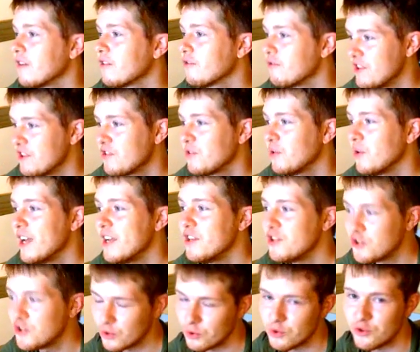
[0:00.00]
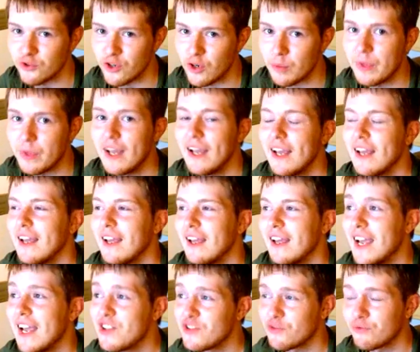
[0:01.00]
crystal and jewel drop.
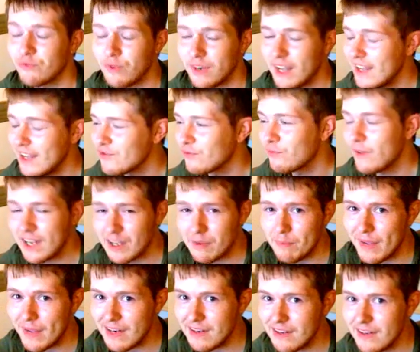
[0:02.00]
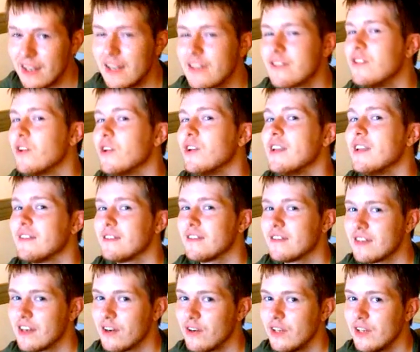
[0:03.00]
It's recommended. It's not
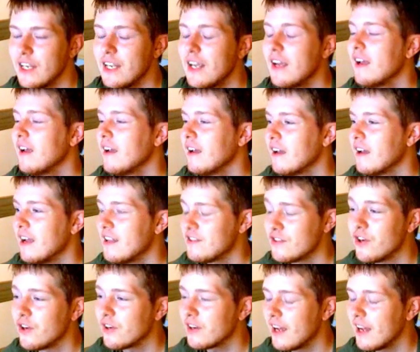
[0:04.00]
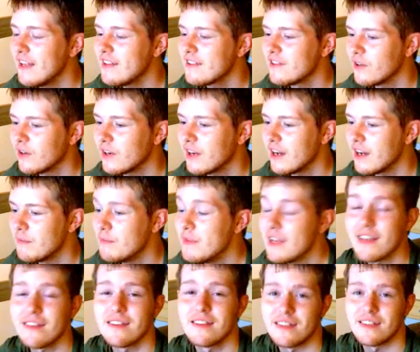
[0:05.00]
necessarily. It's not
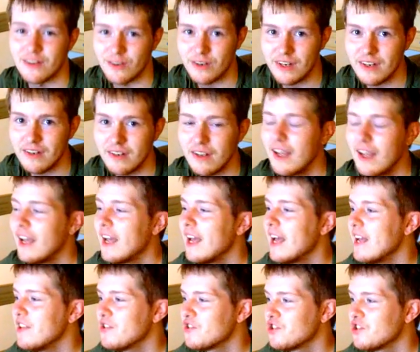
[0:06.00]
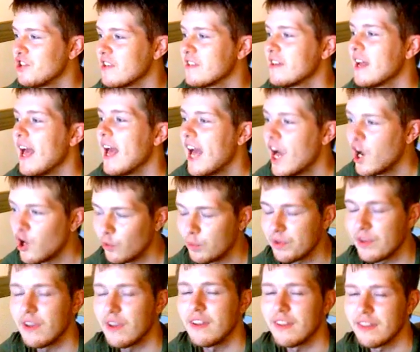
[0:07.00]
necessary. It's just help
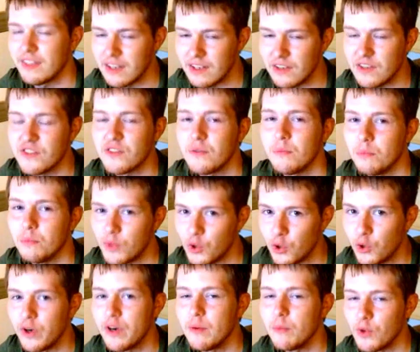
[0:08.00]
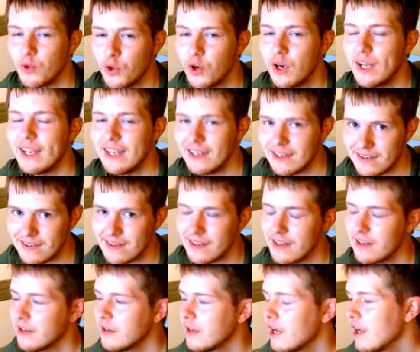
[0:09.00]
things more and more
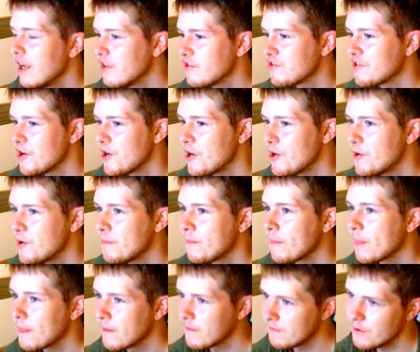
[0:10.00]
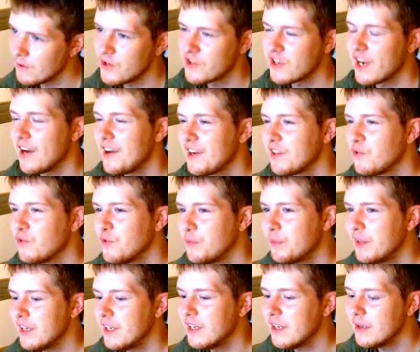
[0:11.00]
easier. So, first character will
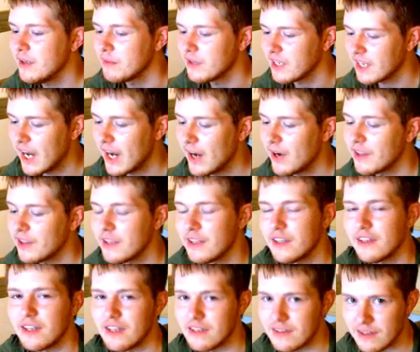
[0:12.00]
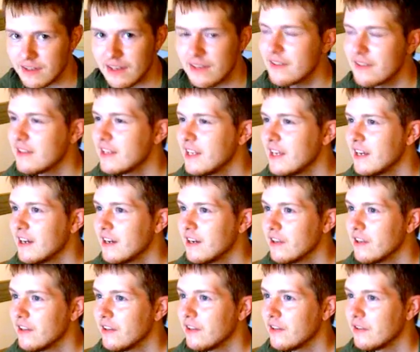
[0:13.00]
be the character that does
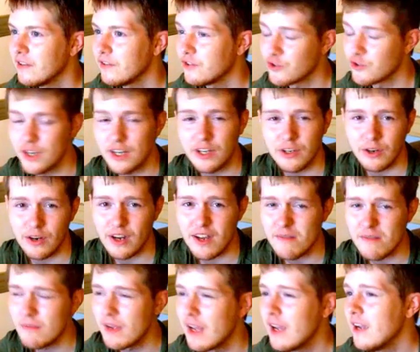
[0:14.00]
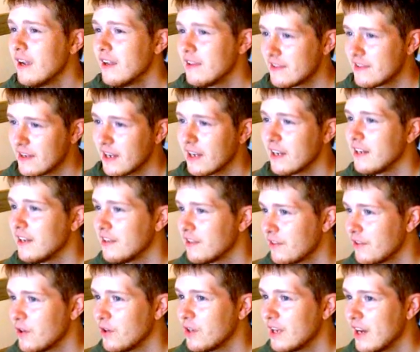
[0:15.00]
the training ground. Second and
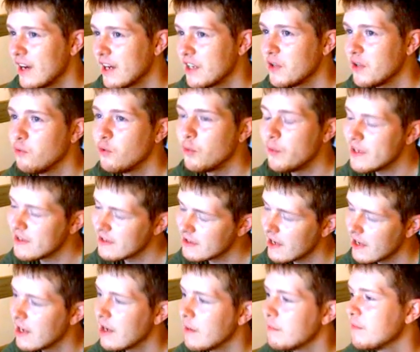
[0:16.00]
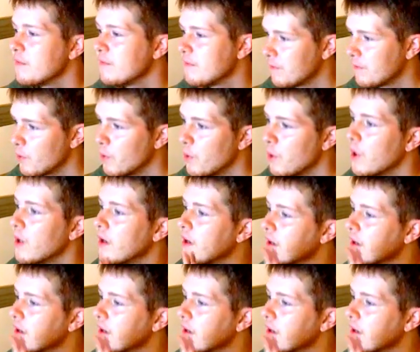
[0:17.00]
third character will be set up for